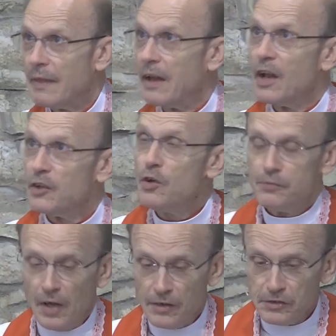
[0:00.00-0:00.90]
that
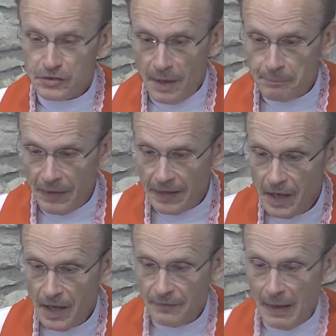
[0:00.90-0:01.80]
you've done
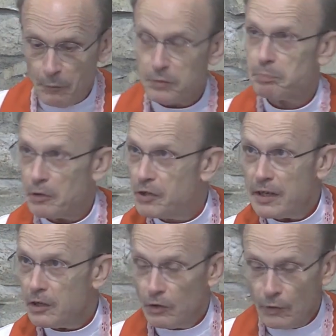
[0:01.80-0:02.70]
something that was
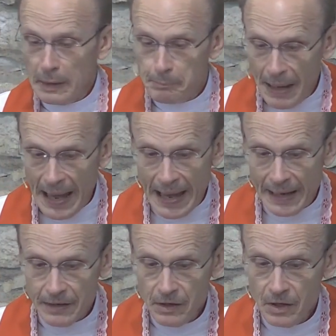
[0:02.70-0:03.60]
particularly
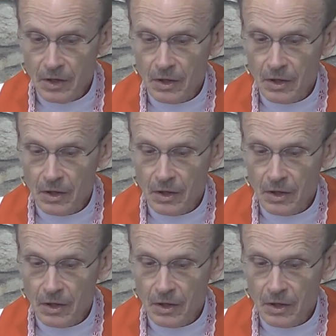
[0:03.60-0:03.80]
bad